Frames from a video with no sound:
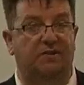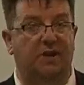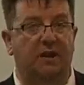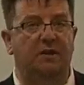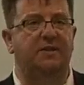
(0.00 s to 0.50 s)
an
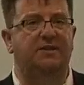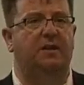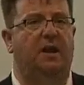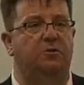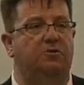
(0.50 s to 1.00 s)

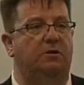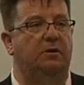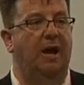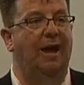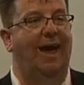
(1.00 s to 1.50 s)
investigation
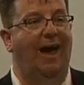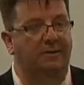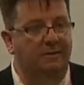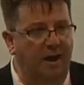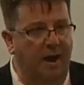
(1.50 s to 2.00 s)
and
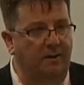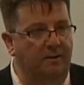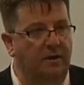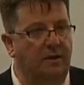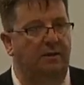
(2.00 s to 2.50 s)
then
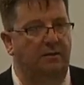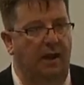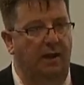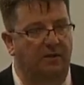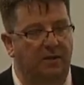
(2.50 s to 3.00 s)

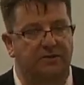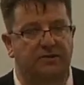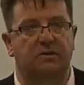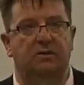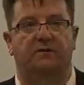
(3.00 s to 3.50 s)
delivers
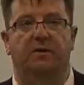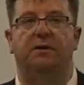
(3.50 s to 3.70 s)
the verdict.